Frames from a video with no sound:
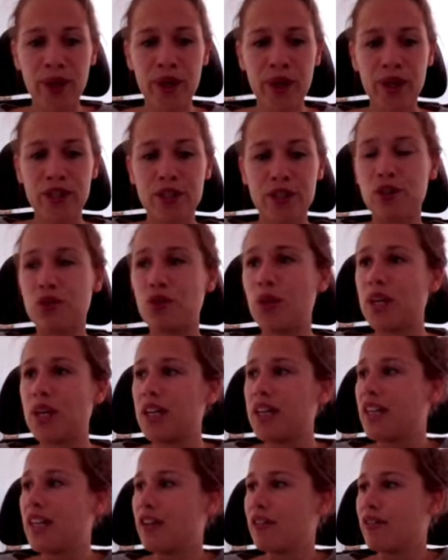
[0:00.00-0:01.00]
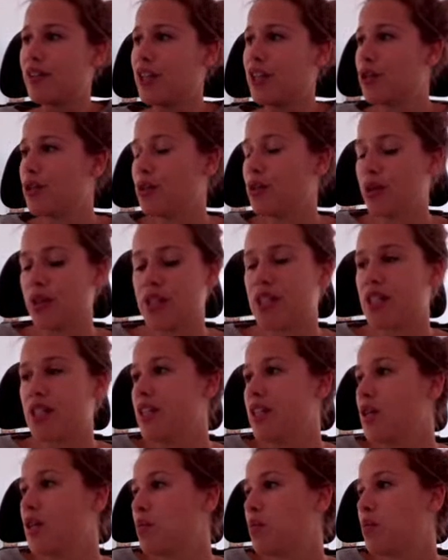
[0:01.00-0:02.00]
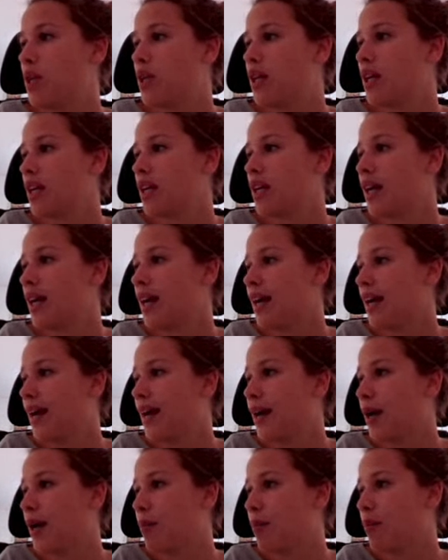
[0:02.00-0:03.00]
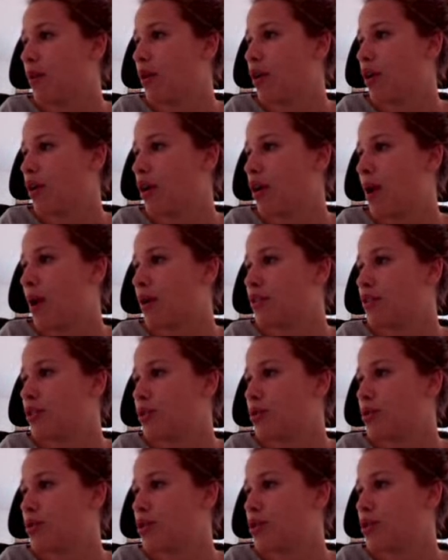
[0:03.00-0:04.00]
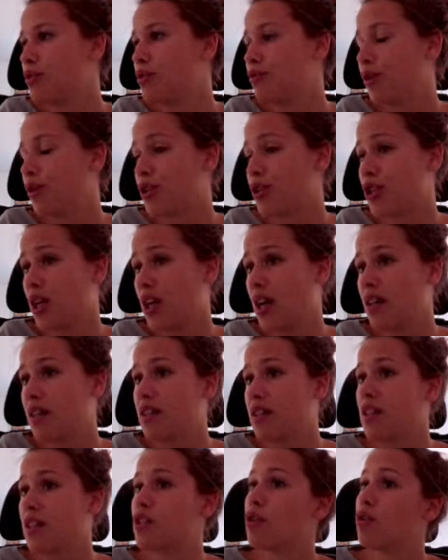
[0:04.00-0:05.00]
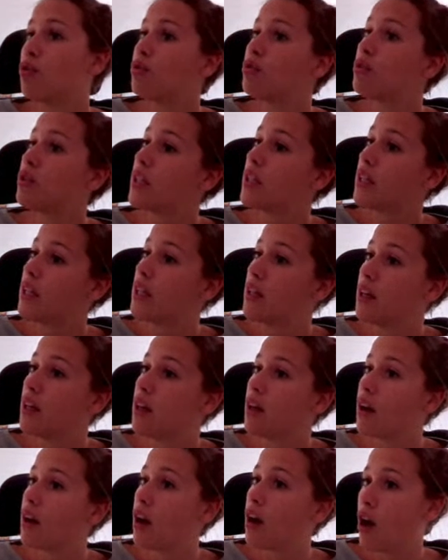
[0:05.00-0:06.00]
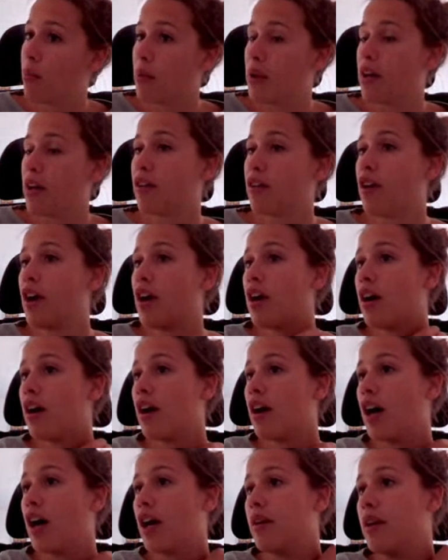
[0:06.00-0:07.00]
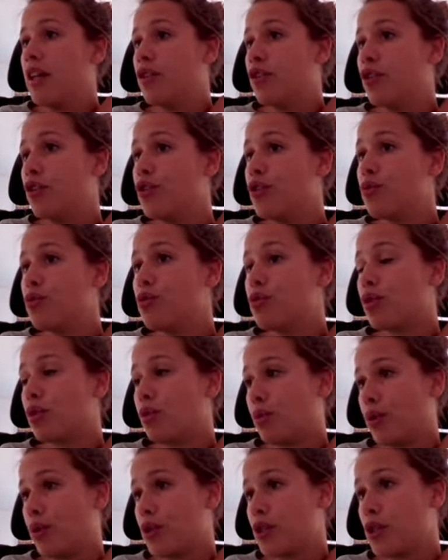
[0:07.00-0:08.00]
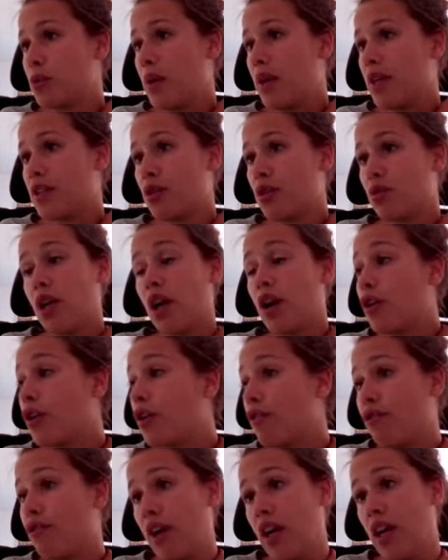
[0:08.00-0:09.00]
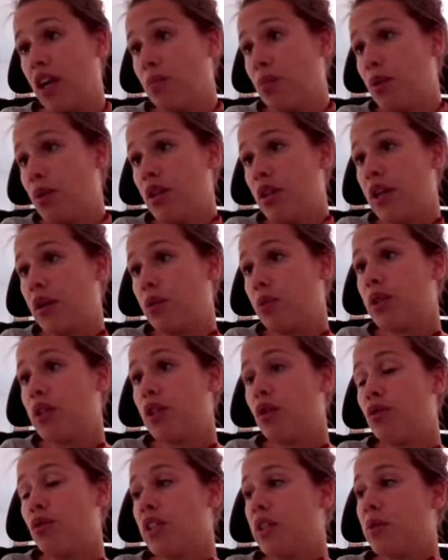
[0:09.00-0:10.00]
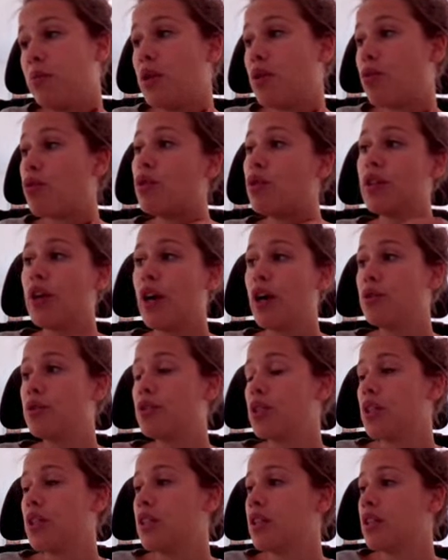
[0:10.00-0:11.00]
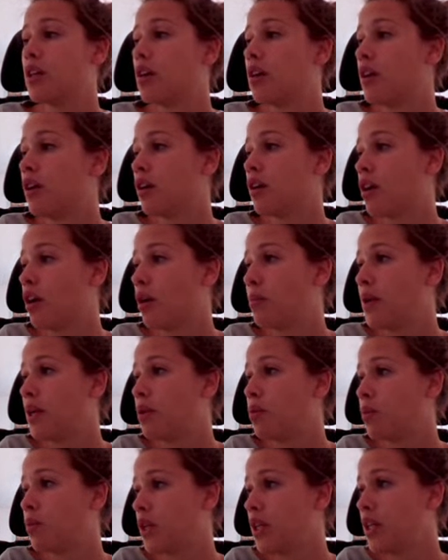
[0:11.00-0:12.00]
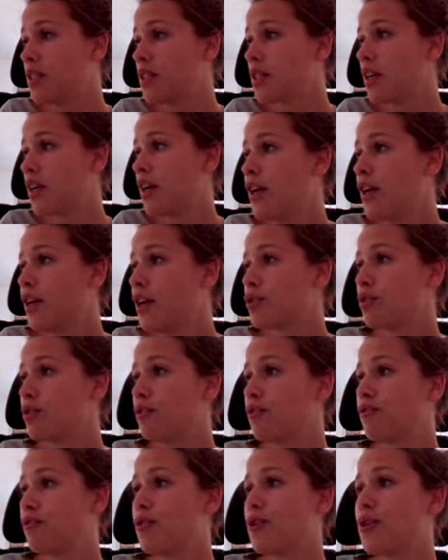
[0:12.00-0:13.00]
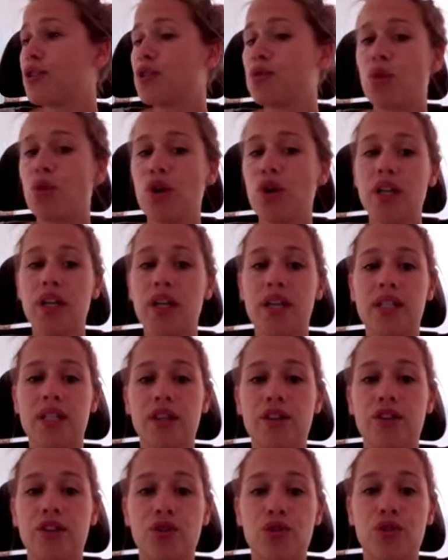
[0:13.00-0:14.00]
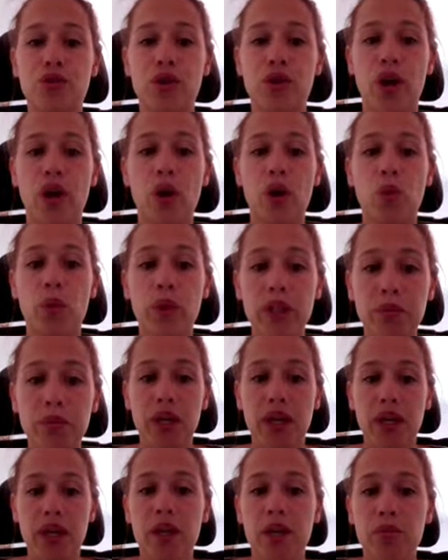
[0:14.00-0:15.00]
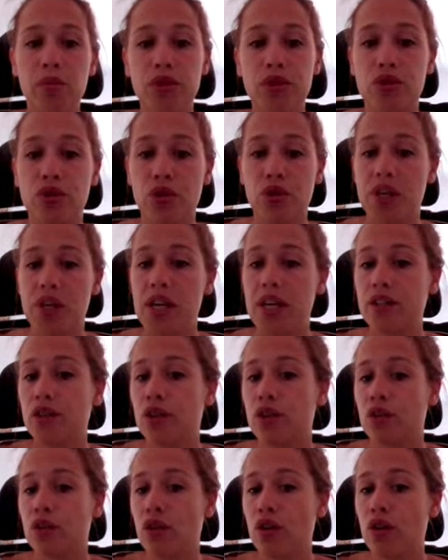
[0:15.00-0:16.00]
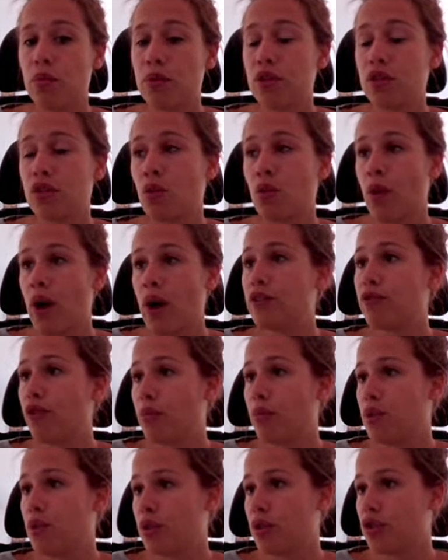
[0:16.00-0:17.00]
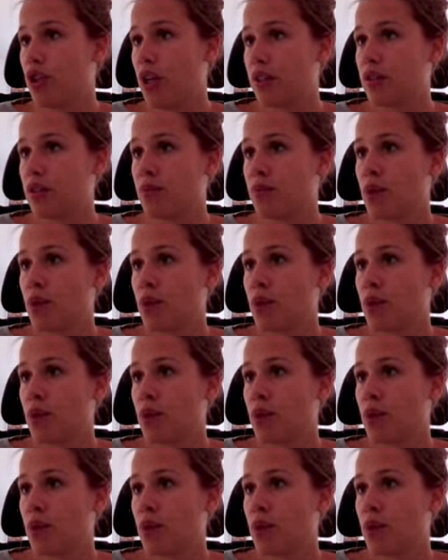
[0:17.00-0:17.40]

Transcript: So quickly giving you a sneak peek about those new functionalities only coming in the new Google Workspace. So they're not available. They will only be rolled out in the coming weeks. So the first one is that you will able to create a document right from your chat.